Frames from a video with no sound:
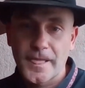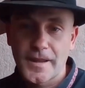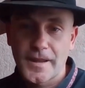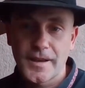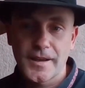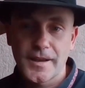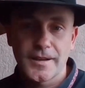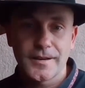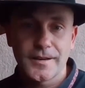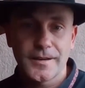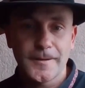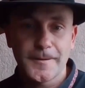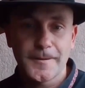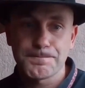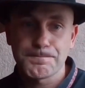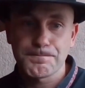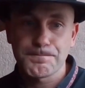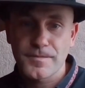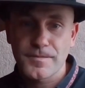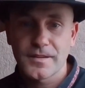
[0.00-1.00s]

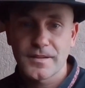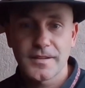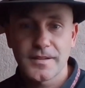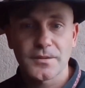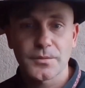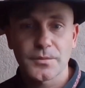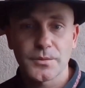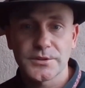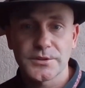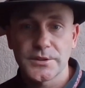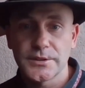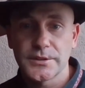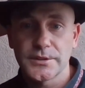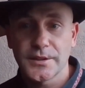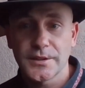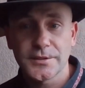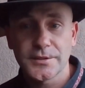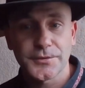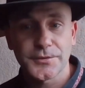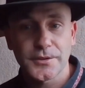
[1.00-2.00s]
And that's what she
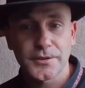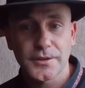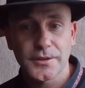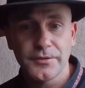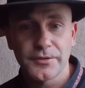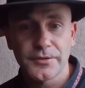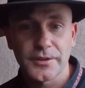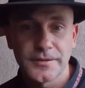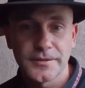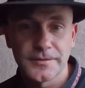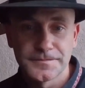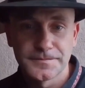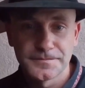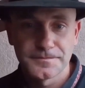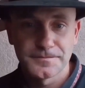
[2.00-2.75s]
does for a living.